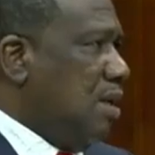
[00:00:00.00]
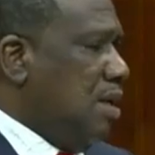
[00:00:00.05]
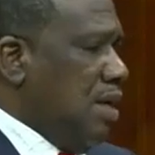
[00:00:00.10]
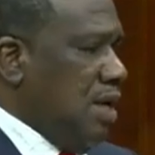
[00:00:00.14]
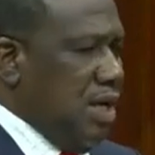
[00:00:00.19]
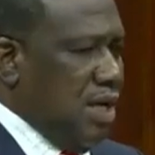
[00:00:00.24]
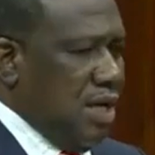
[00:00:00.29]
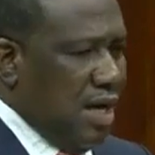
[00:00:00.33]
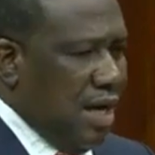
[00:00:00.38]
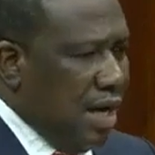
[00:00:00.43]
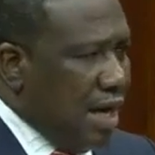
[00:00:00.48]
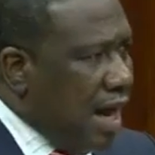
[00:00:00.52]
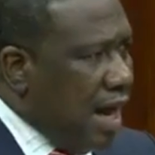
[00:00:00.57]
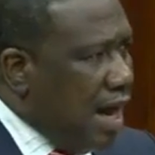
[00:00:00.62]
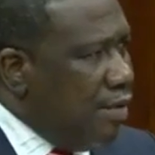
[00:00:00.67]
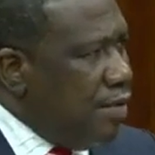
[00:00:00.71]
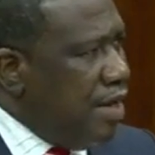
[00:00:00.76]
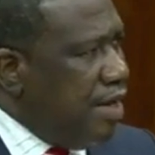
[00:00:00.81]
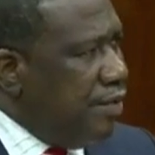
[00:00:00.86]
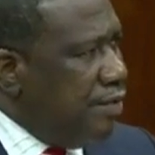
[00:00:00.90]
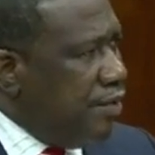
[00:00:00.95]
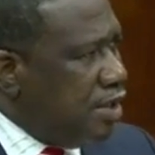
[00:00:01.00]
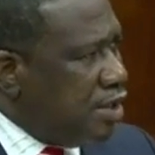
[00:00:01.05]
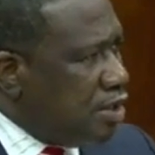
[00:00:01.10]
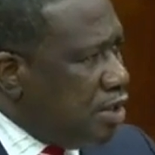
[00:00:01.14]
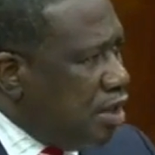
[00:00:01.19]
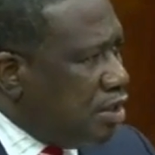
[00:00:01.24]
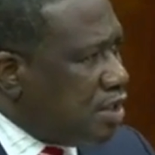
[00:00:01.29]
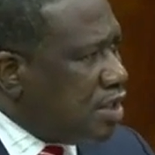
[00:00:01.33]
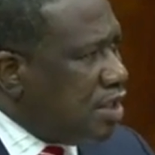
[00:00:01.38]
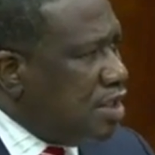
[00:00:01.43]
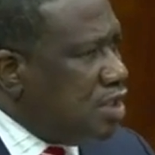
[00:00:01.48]
in allowing
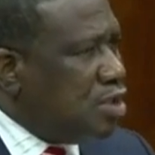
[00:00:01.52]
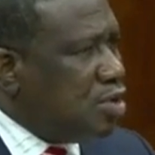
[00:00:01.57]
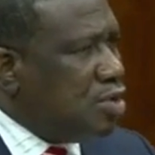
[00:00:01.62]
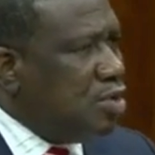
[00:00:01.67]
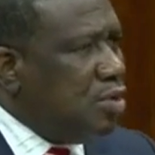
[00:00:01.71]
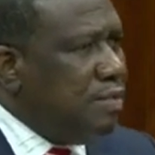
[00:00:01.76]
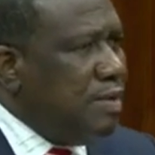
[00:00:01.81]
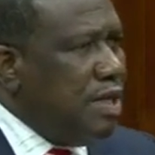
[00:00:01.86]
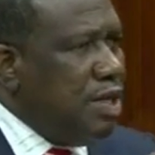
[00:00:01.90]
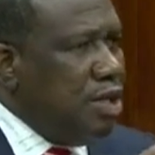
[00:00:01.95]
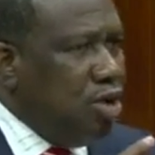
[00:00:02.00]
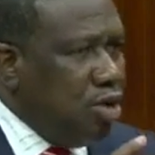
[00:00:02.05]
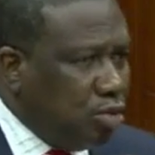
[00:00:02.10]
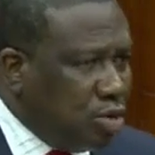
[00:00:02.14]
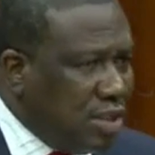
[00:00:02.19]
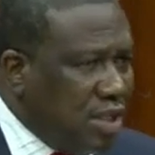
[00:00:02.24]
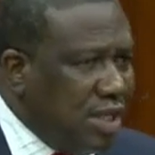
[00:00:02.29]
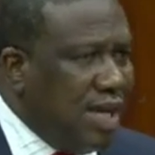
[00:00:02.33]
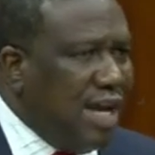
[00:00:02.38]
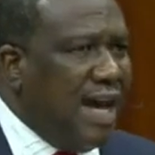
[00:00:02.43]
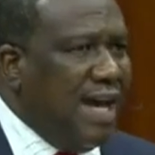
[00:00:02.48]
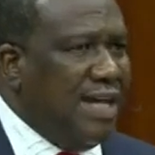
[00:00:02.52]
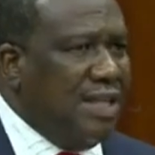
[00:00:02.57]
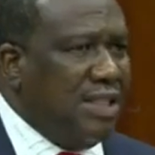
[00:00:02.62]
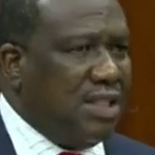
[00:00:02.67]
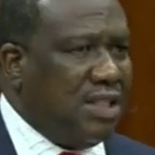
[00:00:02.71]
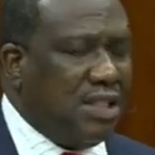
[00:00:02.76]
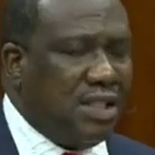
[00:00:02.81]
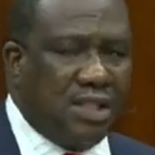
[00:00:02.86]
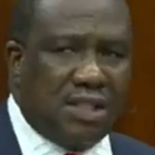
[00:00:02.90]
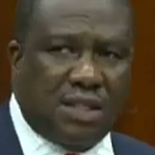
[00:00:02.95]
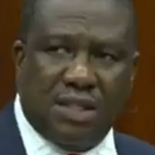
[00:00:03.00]
resources to be
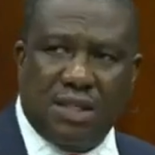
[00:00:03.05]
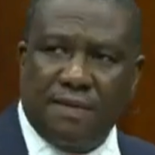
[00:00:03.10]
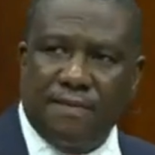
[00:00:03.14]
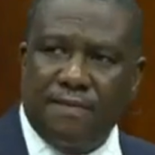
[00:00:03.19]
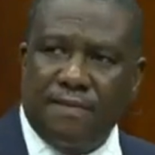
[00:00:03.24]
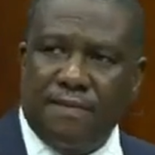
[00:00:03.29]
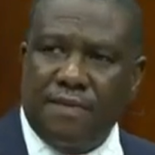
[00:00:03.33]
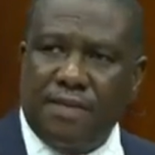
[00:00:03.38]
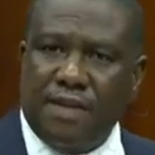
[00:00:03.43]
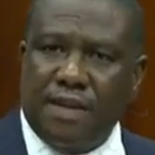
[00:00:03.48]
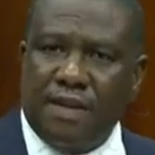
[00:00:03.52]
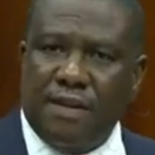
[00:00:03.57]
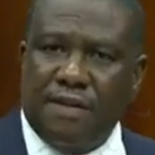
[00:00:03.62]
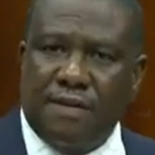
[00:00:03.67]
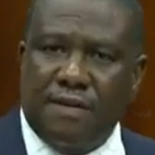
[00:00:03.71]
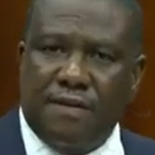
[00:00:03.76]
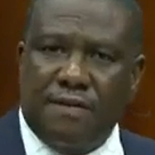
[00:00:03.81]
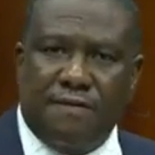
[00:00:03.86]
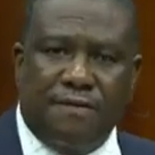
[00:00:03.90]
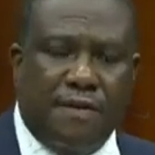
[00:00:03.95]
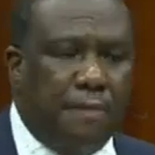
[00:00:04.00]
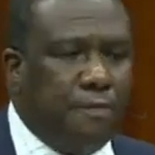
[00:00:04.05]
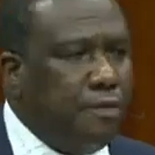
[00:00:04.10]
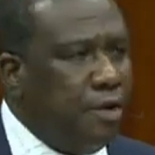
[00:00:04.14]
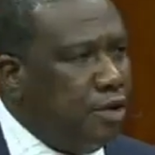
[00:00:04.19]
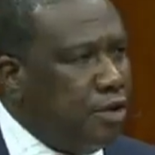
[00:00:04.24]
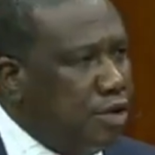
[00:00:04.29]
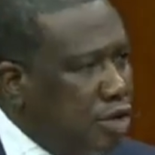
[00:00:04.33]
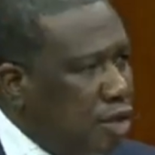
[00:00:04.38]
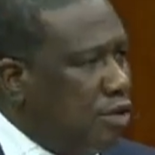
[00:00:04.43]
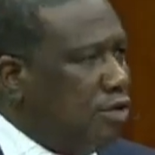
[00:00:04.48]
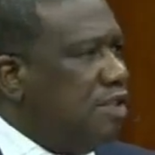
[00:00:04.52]
utilized for
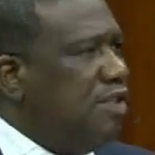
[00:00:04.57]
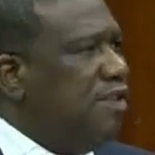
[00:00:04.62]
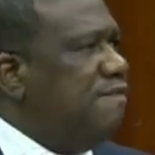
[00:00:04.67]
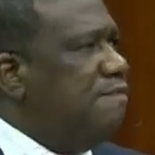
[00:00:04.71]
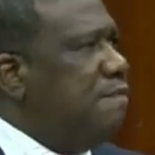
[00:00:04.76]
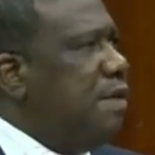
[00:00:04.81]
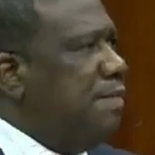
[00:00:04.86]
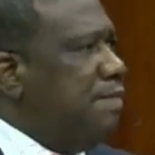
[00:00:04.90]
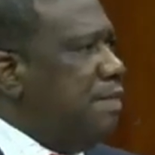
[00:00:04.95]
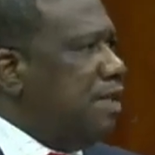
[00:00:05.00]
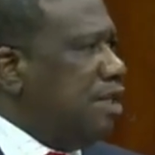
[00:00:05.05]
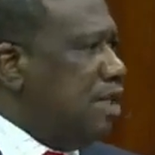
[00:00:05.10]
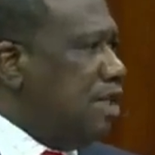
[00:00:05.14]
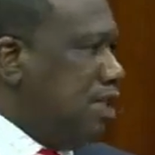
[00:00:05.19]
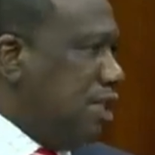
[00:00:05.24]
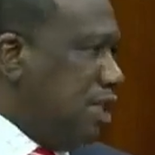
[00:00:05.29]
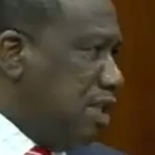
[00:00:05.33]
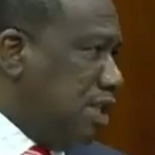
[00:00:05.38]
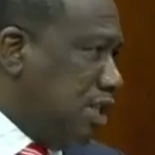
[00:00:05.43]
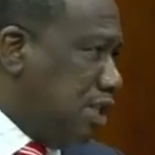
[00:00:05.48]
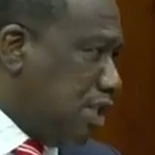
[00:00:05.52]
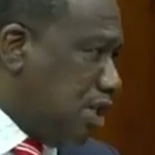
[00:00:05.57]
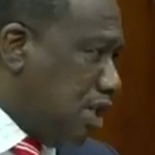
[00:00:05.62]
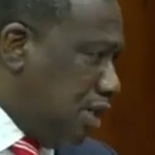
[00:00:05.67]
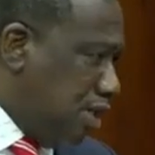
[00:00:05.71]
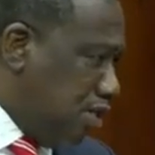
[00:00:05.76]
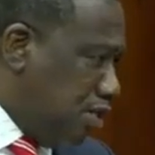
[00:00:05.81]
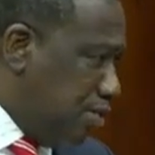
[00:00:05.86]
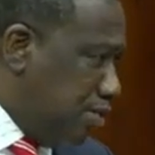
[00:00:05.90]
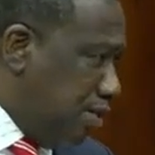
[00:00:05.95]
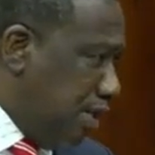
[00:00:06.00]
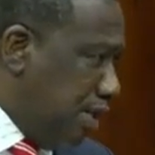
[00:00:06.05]
productive purposes in this
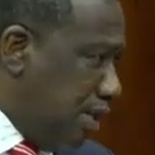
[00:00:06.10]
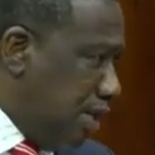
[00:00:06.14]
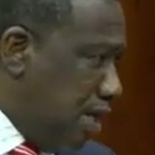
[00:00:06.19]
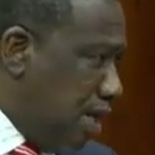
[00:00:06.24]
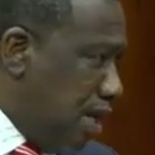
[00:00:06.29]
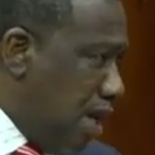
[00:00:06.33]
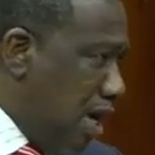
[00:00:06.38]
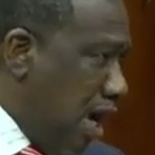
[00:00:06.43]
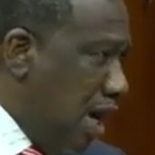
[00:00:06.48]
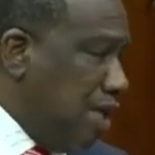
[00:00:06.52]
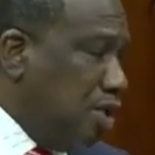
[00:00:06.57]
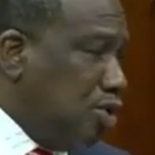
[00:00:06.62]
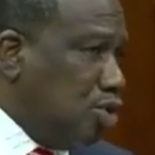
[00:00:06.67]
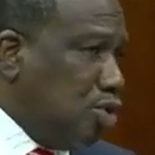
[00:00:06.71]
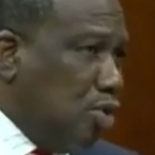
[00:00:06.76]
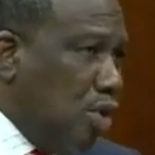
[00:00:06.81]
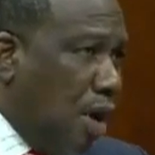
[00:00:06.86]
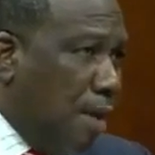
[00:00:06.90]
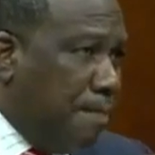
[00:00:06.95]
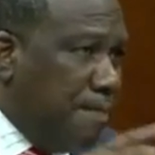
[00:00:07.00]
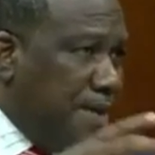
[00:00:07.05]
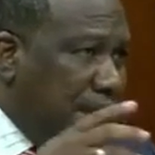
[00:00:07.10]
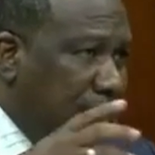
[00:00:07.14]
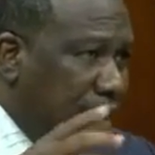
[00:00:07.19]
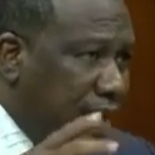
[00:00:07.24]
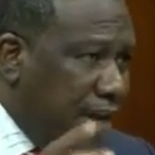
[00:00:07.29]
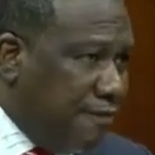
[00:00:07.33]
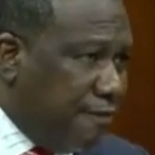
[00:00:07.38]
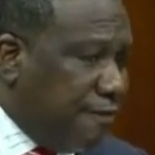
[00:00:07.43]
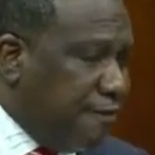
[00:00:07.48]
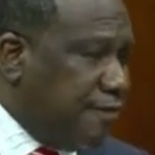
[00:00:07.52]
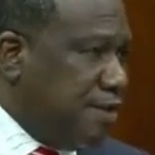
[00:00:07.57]
country and to
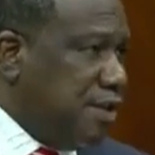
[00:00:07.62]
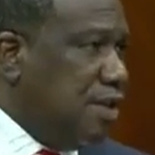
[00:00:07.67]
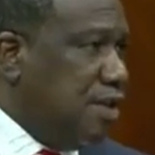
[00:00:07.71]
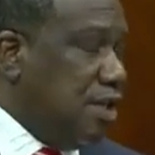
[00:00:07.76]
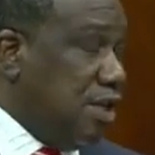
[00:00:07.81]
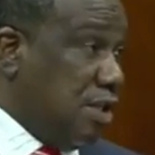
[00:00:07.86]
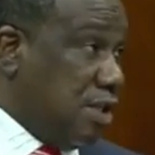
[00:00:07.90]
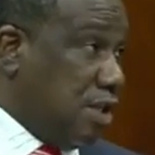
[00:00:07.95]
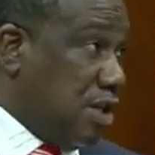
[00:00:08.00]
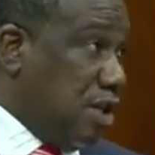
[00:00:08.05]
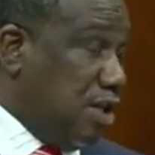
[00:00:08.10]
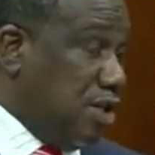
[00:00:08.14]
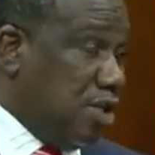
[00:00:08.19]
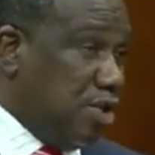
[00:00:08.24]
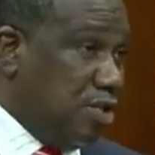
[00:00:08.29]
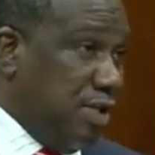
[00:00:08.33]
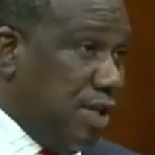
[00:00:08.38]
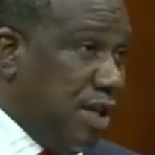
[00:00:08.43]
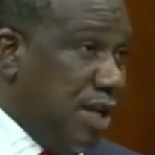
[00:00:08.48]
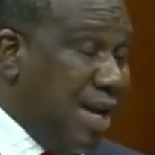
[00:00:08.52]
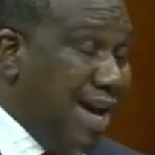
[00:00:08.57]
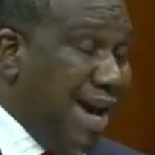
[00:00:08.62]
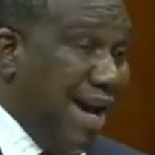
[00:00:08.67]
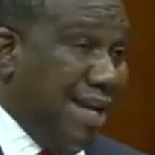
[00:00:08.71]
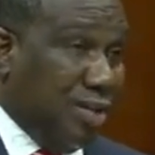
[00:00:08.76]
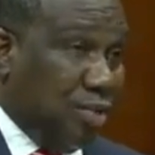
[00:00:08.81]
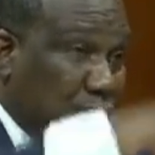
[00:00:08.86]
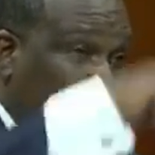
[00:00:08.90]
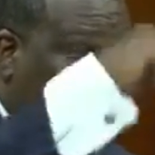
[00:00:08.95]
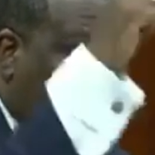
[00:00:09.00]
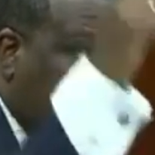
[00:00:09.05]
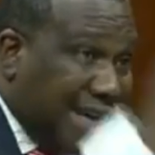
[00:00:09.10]
uplift this country and
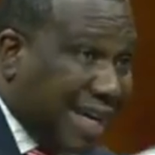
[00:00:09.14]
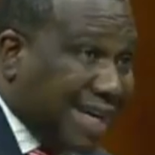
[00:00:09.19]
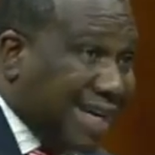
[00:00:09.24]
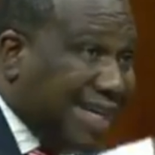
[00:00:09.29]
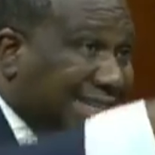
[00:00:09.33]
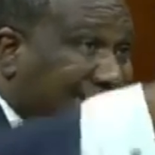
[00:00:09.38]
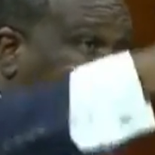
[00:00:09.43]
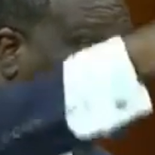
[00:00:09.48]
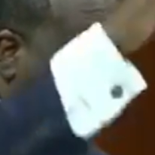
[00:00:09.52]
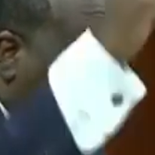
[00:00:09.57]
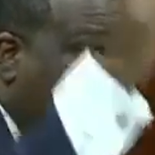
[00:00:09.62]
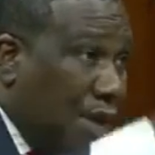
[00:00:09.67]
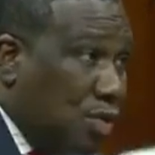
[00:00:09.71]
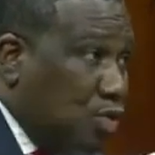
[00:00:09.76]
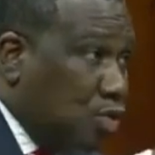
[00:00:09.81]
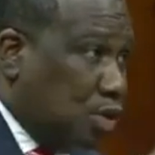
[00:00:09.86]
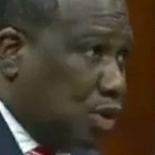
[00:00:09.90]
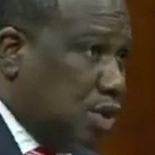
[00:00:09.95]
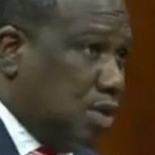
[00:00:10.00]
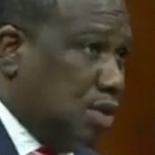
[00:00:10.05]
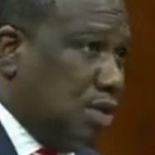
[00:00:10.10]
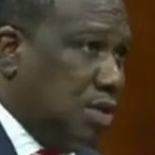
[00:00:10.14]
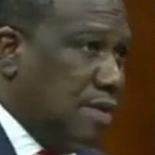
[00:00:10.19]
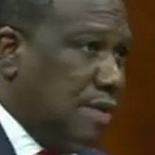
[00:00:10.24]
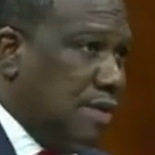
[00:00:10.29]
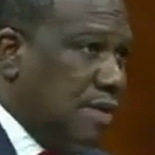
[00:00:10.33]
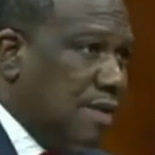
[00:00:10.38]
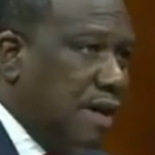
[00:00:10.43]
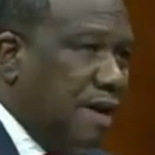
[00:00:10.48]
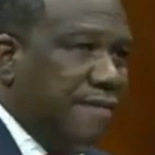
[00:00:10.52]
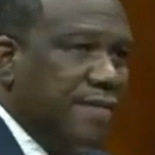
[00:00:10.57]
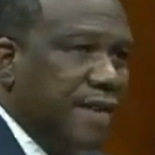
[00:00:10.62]
to take us out
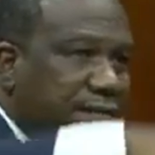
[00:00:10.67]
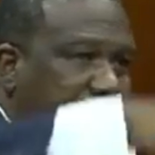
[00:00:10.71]
of the